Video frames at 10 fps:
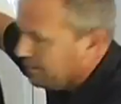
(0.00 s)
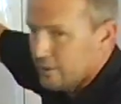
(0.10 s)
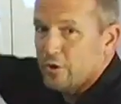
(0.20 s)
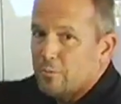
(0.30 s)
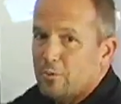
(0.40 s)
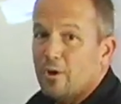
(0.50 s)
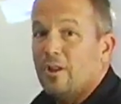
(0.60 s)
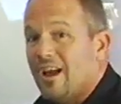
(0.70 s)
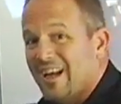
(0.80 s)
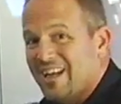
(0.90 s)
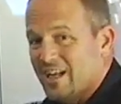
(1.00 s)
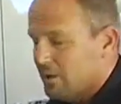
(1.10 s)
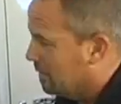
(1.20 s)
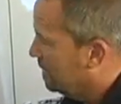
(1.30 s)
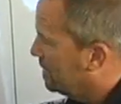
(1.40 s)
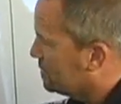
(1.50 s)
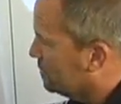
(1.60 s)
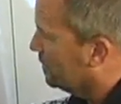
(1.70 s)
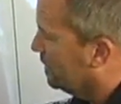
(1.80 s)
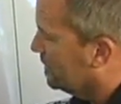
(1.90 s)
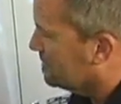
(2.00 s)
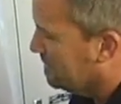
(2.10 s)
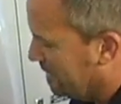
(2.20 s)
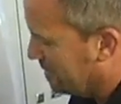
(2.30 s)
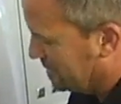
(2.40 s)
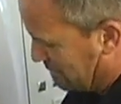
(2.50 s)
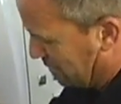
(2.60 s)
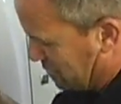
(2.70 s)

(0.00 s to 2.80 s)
Now, you can put a line anywhere because it really doesn't matter as long